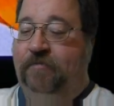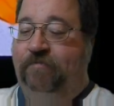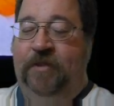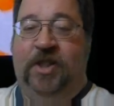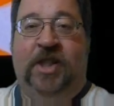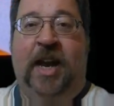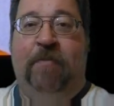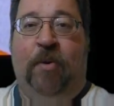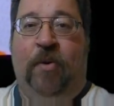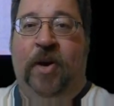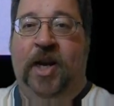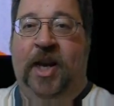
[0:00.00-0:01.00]

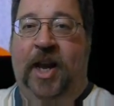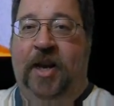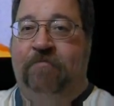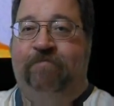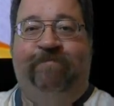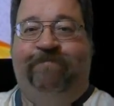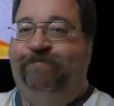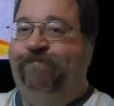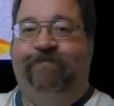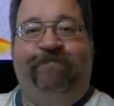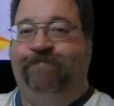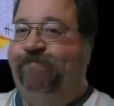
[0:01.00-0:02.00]
Skateboarding game.
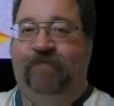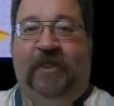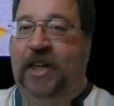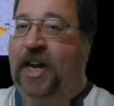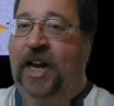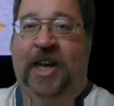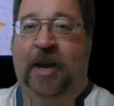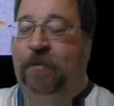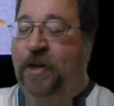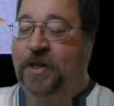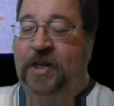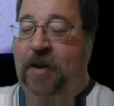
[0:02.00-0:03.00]
I can't
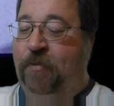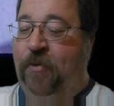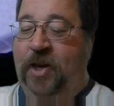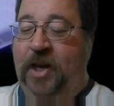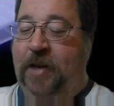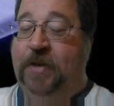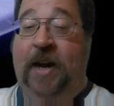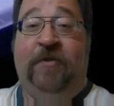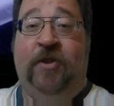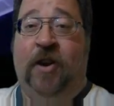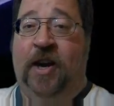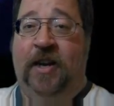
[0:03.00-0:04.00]
play skateboarding games. I've
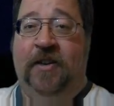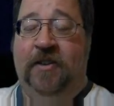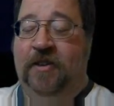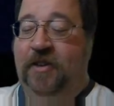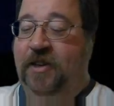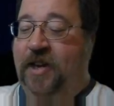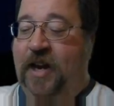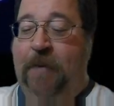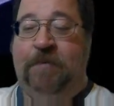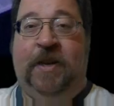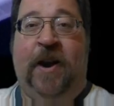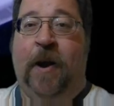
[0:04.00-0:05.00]
tried.
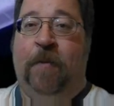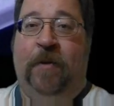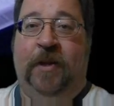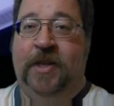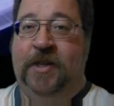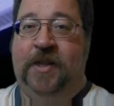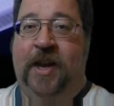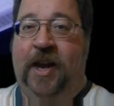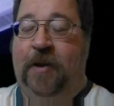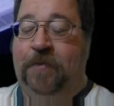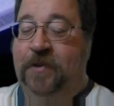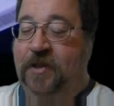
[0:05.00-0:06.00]
I'm terrible at these
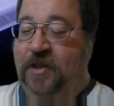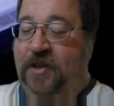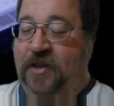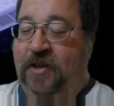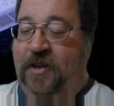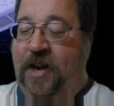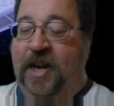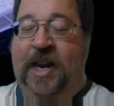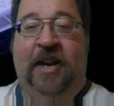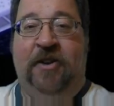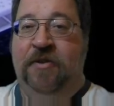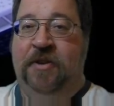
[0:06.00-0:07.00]
games. I
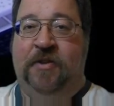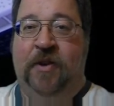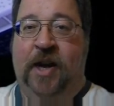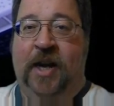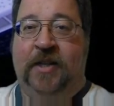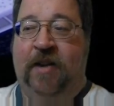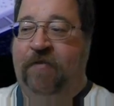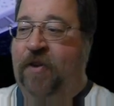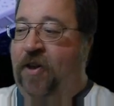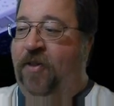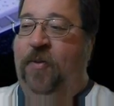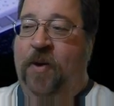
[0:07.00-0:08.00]
can't do the tricks. I
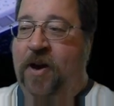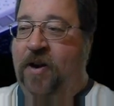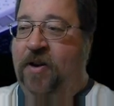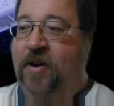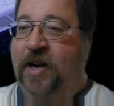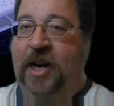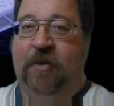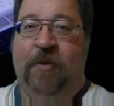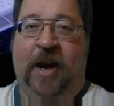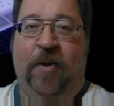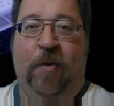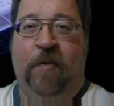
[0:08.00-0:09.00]
fall in the water. I get
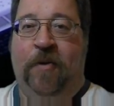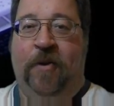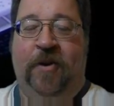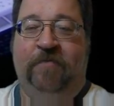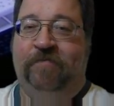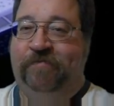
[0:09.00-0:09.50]
ran over.